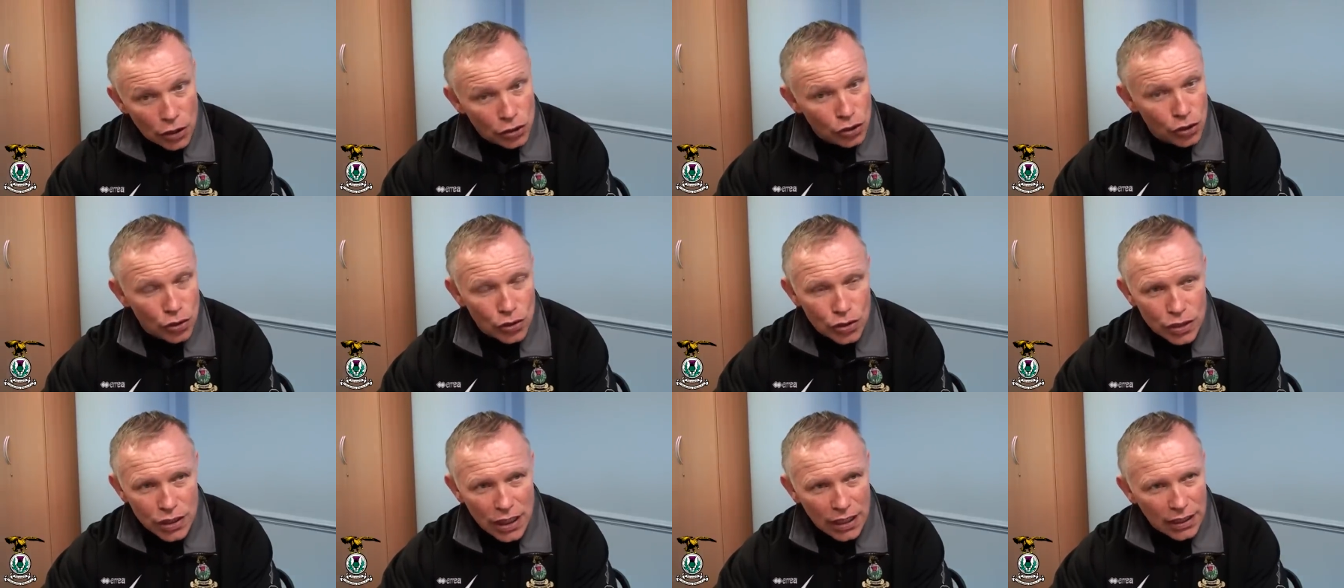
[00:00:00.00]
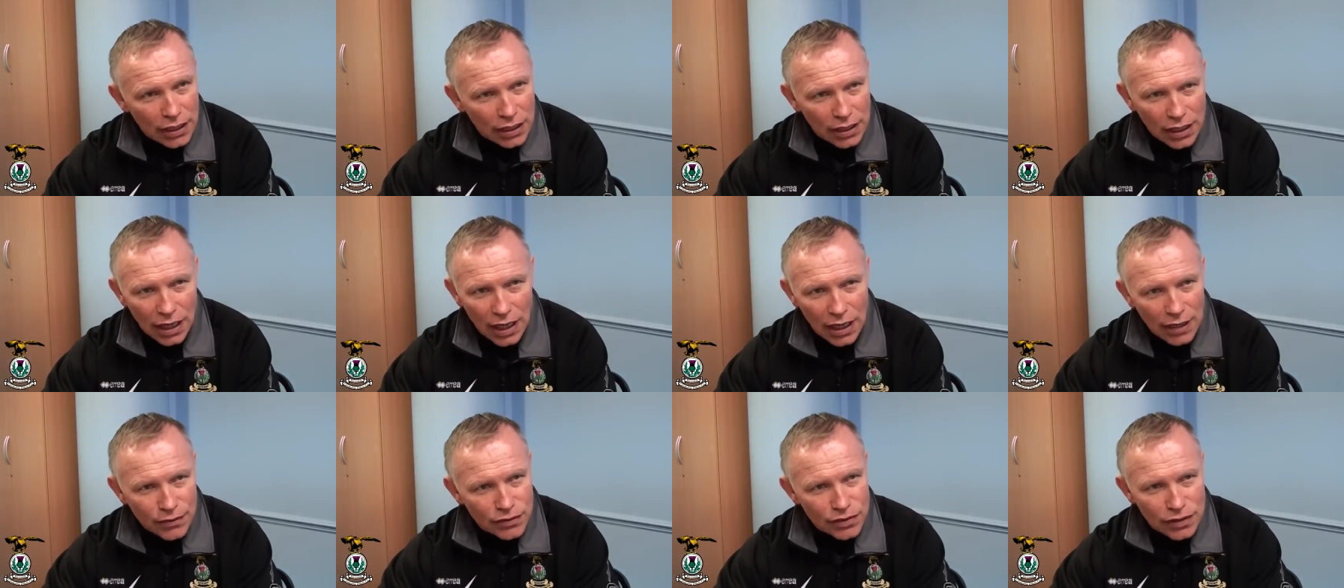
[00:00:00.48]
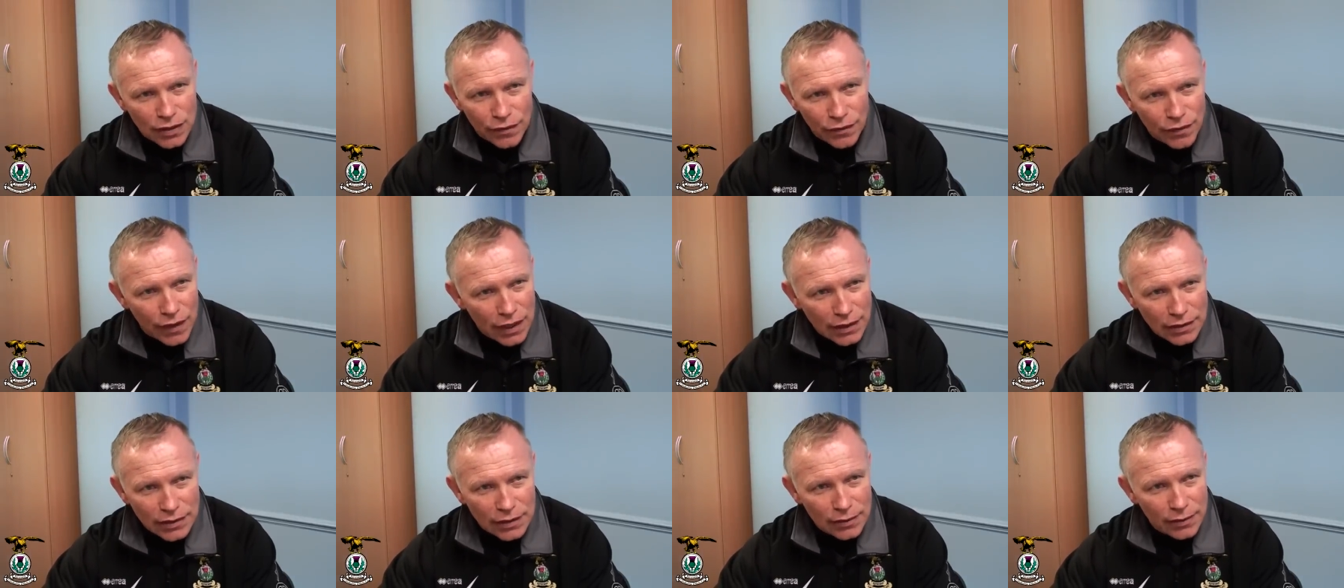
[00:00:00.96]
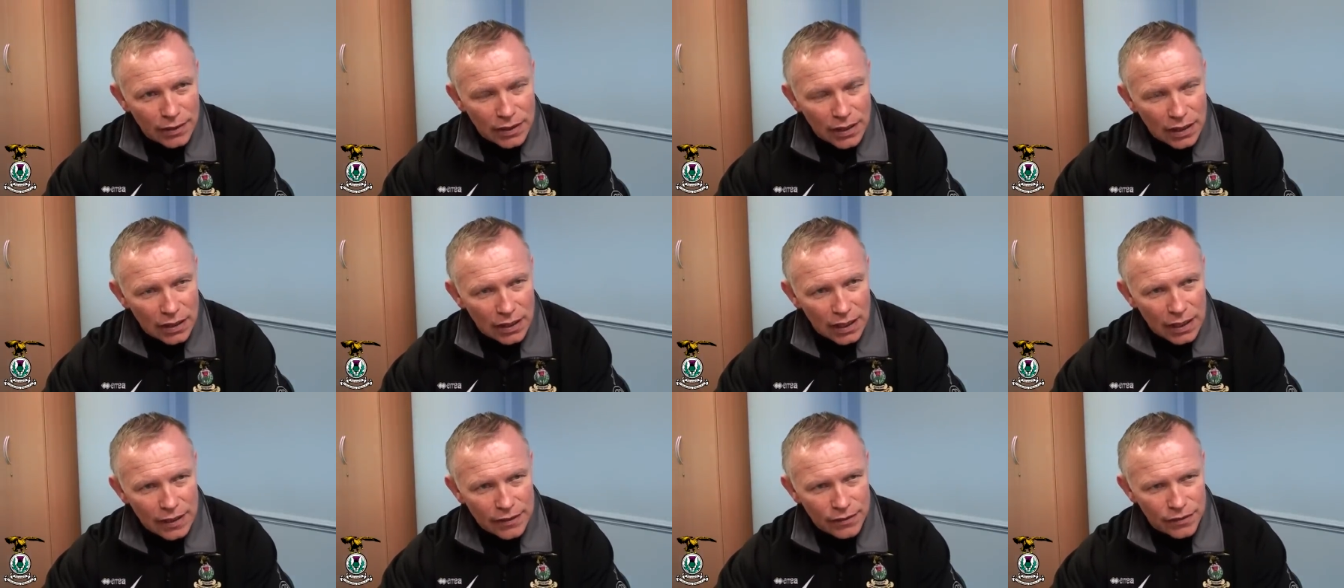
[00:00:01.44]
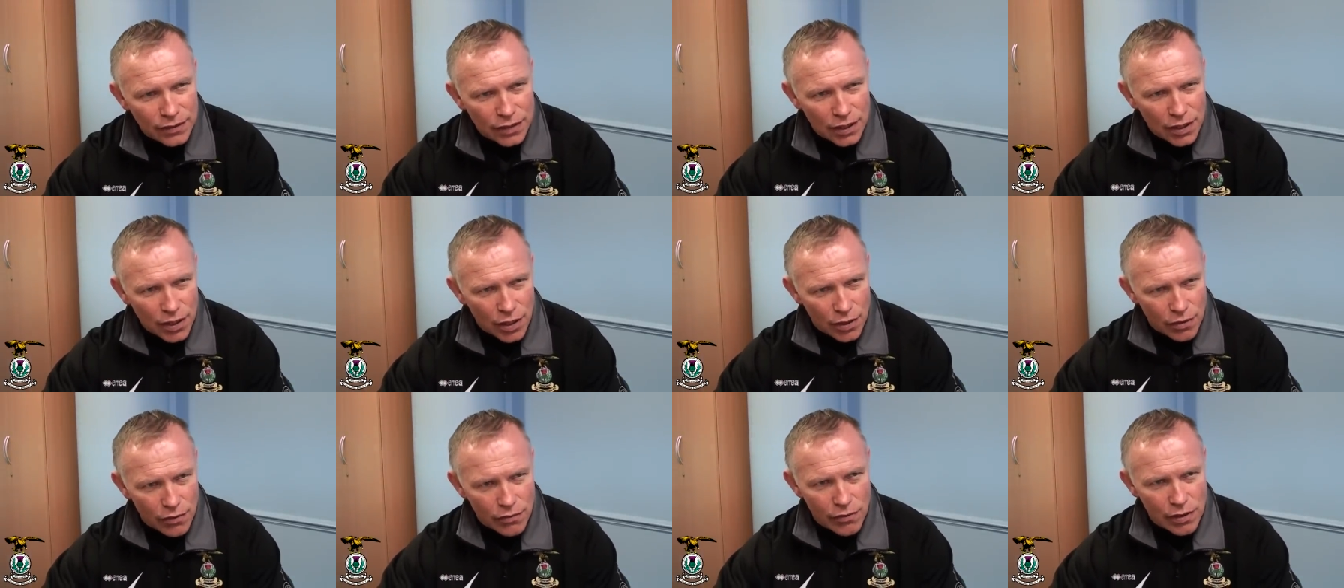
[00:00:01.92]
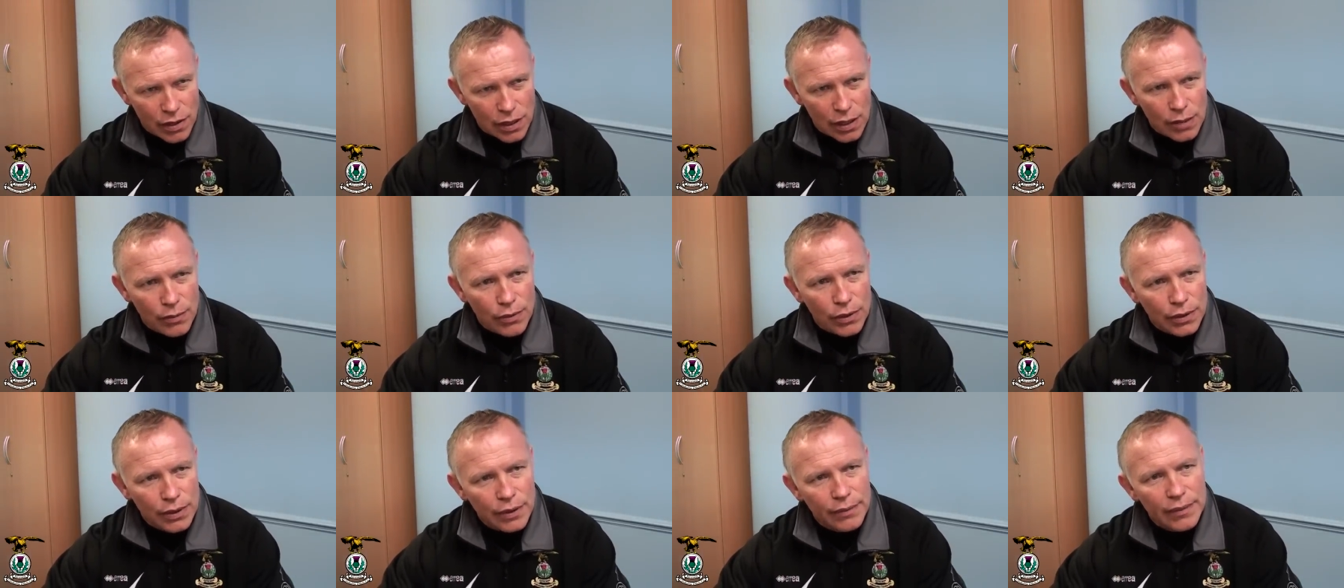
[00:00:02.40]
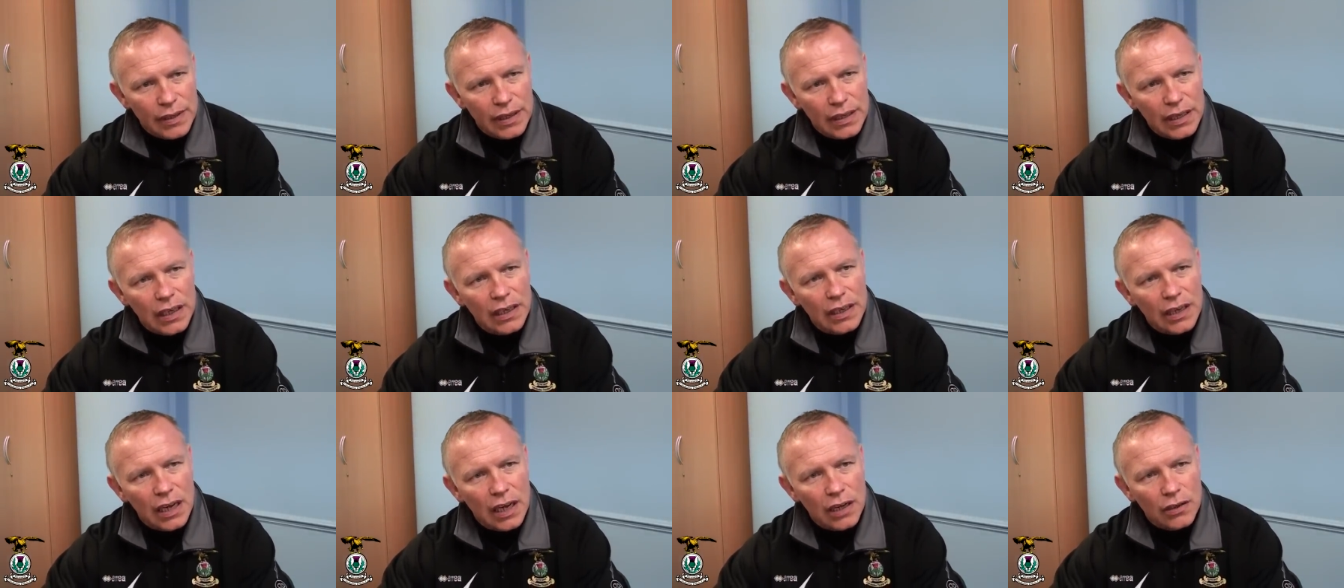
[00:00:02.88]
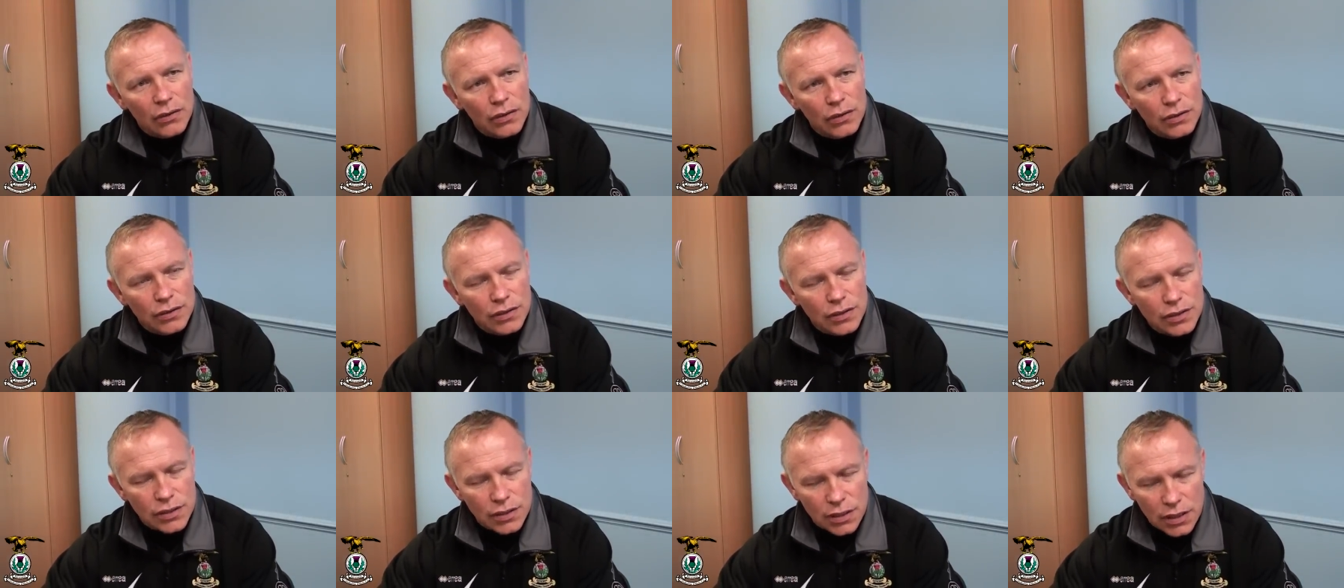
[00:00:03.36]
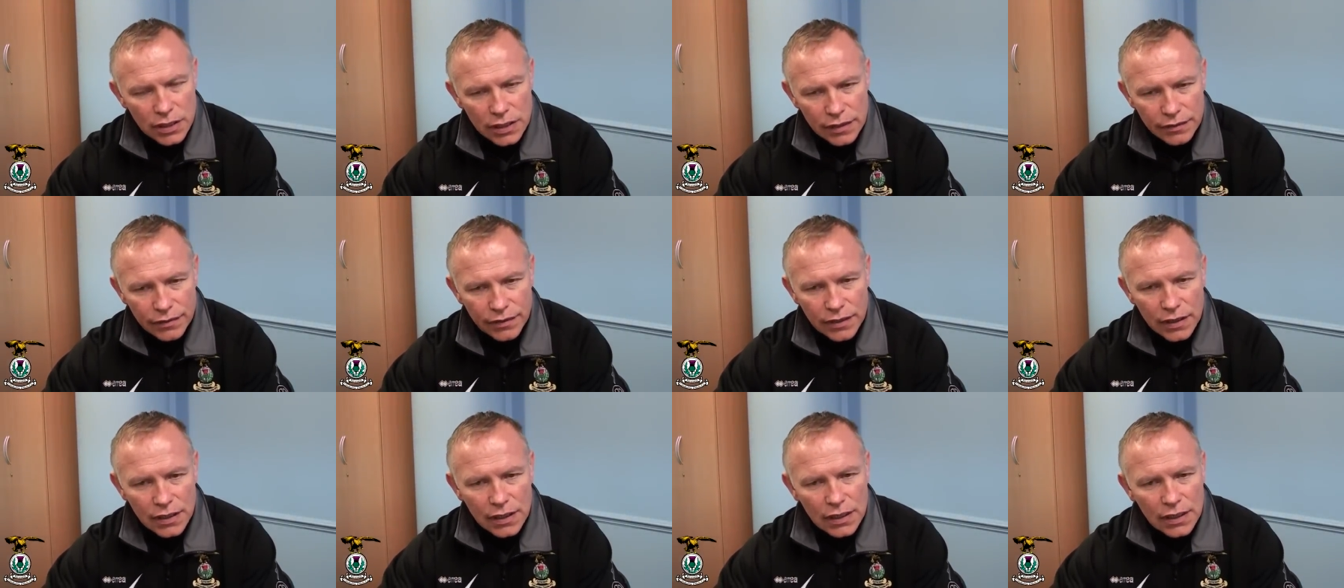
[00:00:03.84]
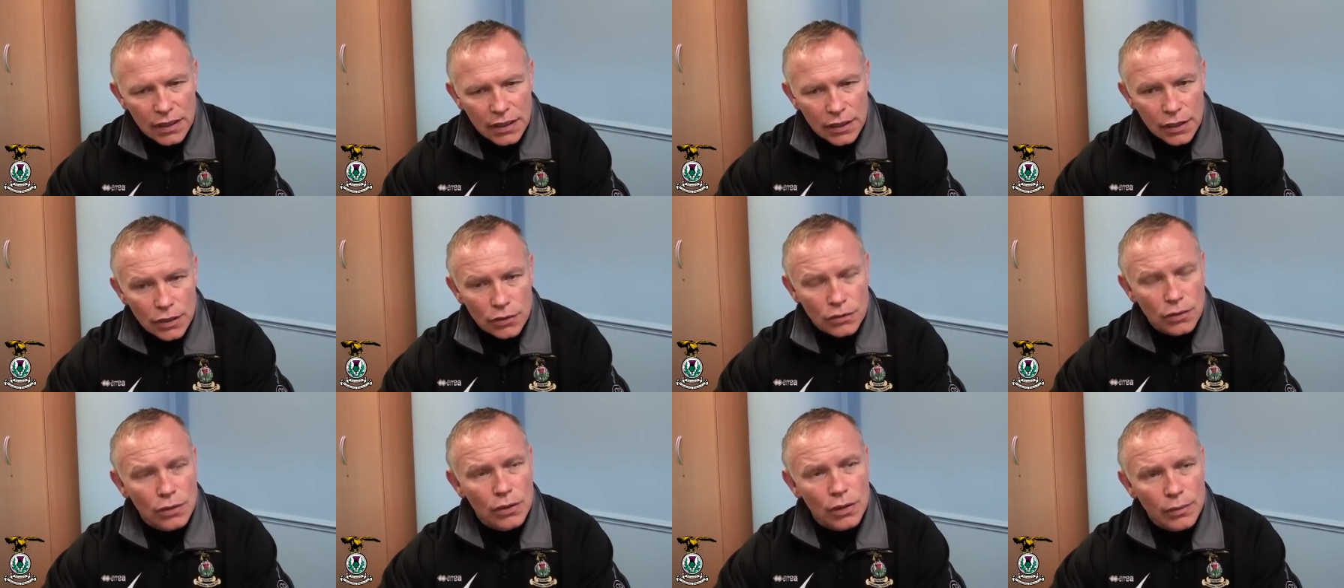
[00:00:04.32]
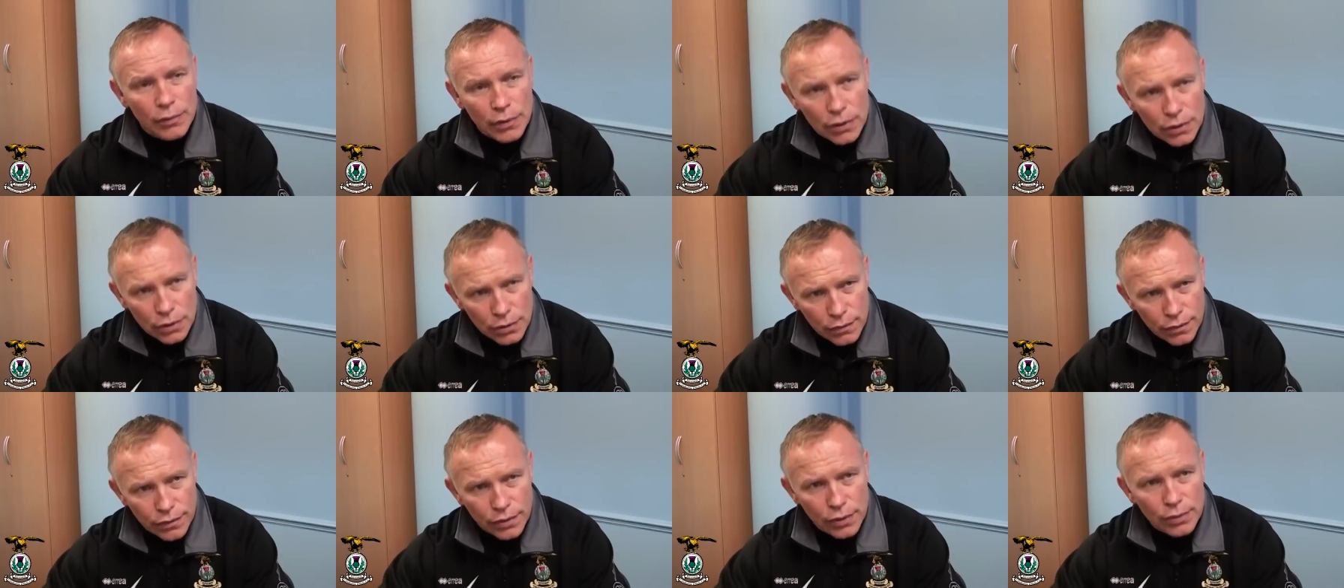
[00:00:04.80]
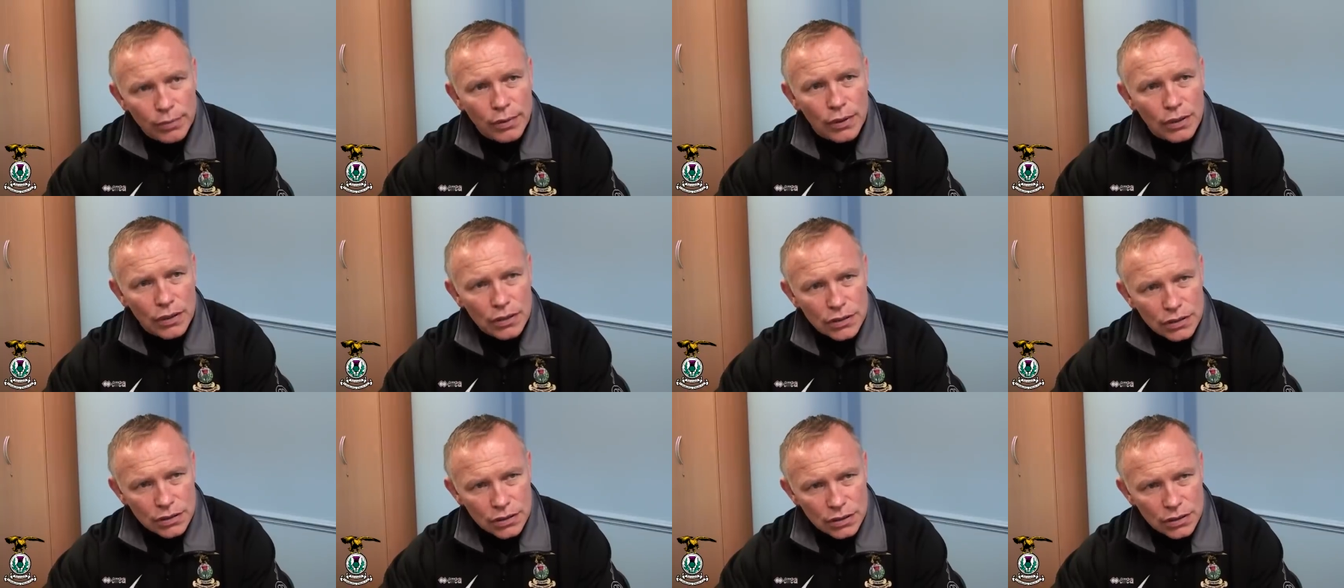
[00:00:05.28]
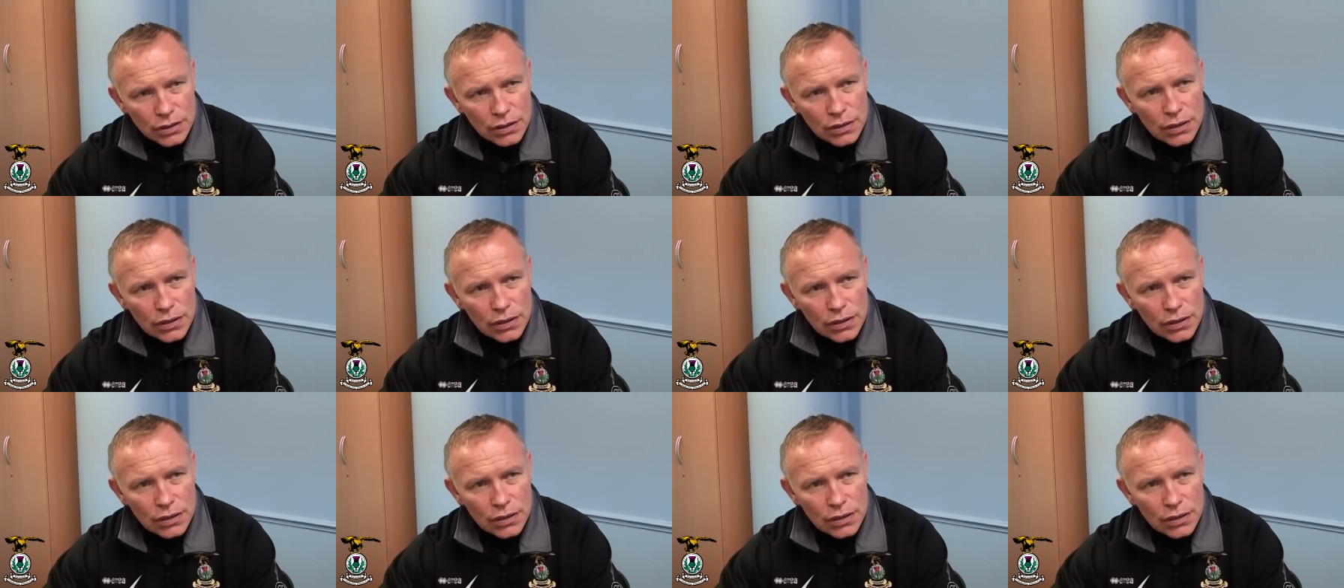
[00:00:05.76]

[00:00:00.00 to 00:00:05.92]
Two centre halves defended with their life, really wanted to wear their heart on his sleeve. Two of them are good footballers.